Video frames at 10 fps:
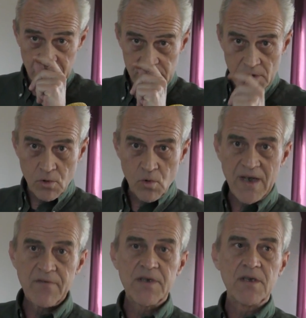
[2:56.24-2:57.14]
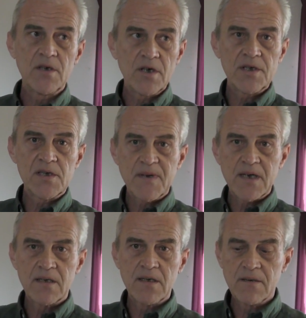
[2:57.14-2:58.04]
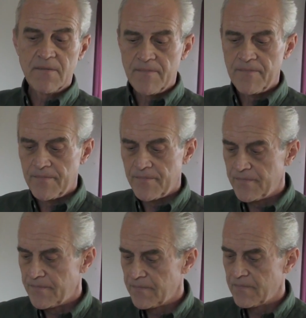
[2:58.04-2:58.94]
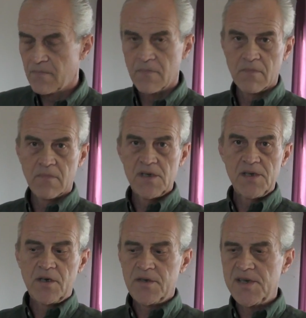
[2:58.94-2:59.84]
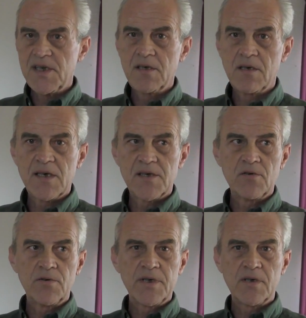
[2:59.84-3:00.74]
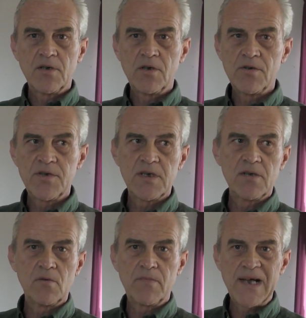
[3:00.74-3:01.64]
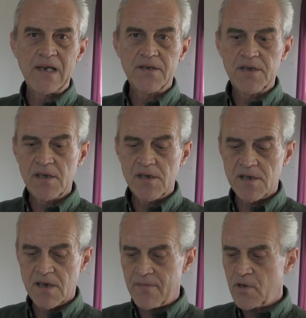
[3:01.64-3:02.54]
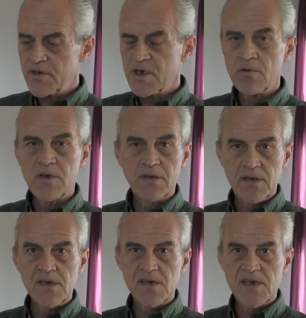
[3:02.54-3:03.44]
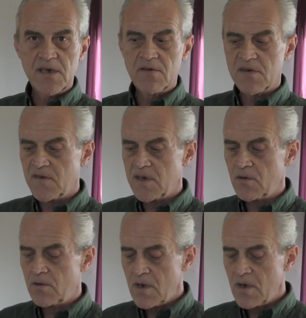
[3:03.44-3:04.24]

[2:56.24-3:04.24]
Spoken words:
So whoever did not expect it is not a seer, has no technology, no palantirs. I'm not joking, this is a serious video.